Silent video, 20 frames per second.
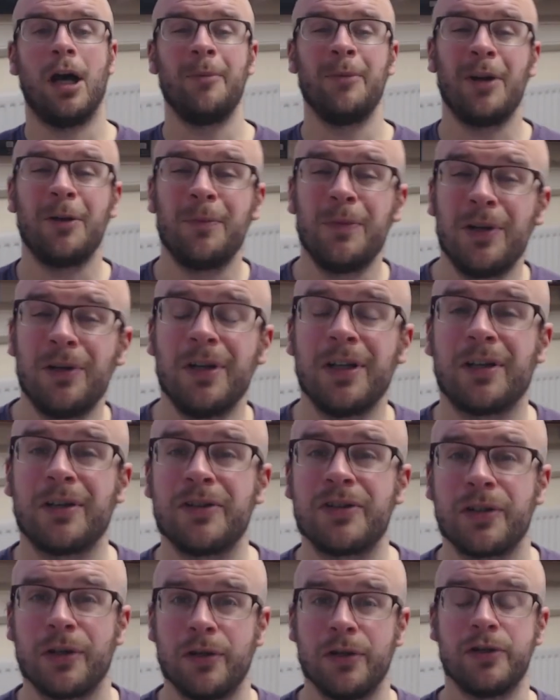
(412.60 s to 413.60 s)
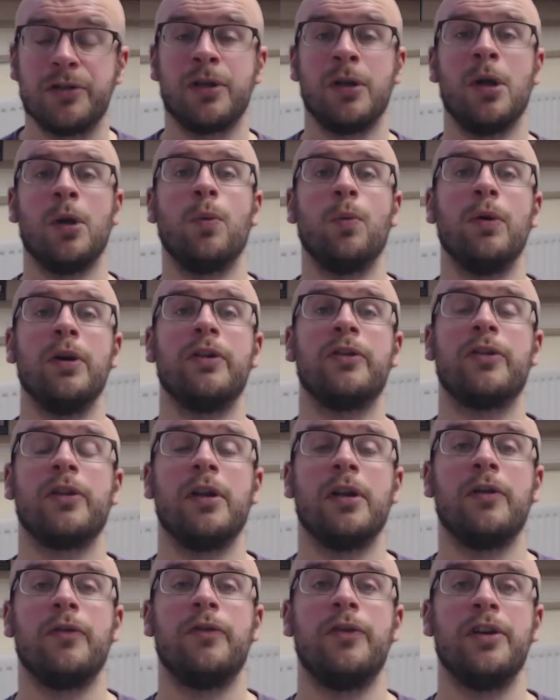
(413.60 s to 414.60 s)
I'm not merely concerned with
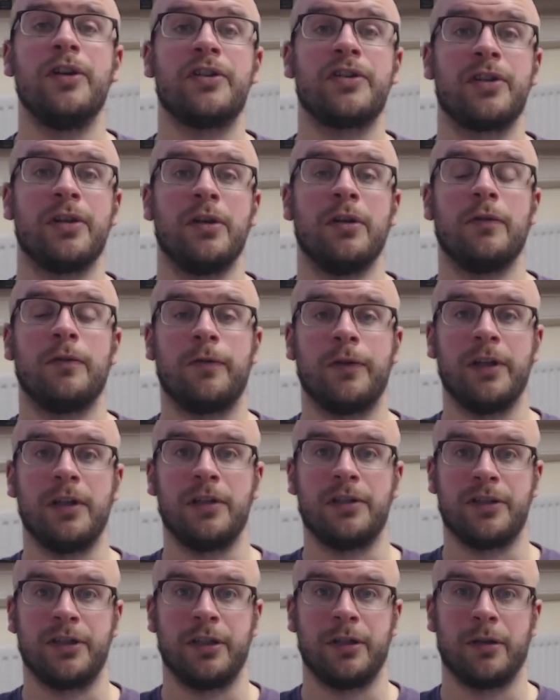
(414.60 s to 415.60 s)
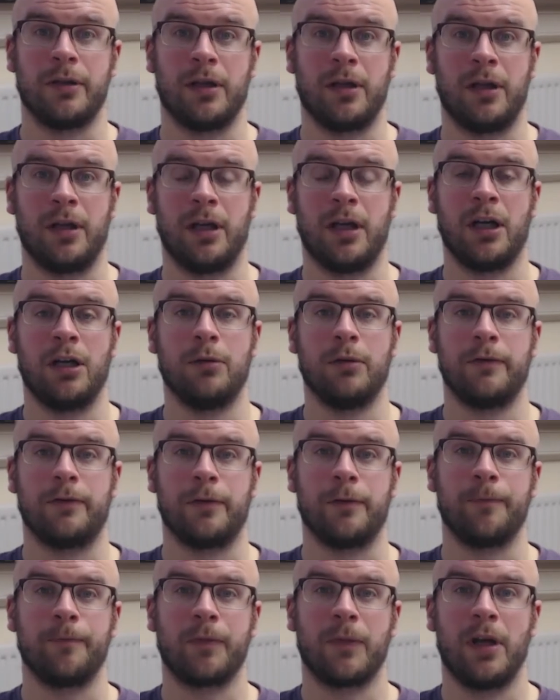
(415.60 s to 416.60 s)
this frailty,
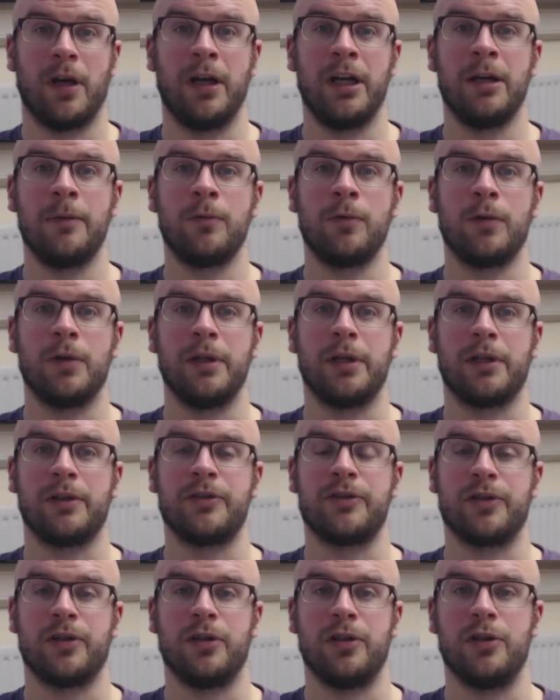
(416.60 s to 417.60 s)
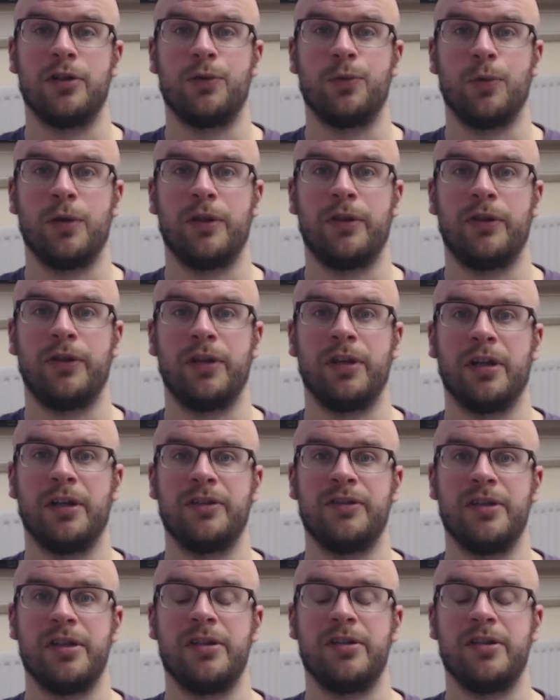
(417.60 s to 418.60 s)
however. I am quite concerned with the
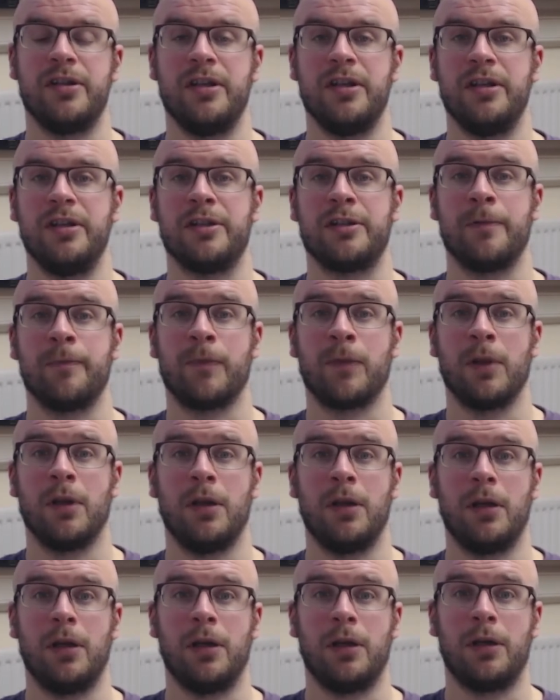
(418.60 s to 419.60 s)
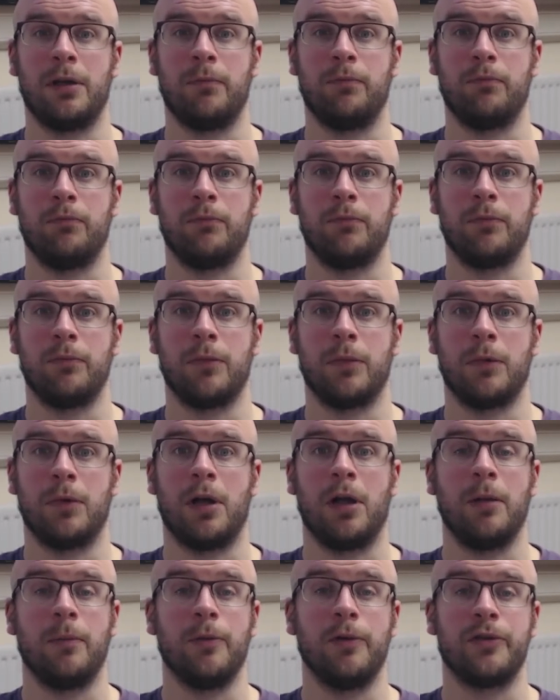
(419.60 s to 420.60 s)
ICC's
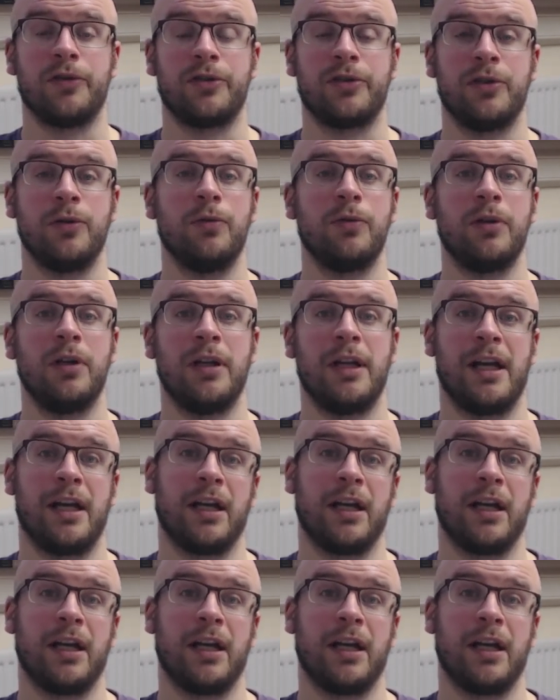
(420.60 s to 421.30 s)
almost total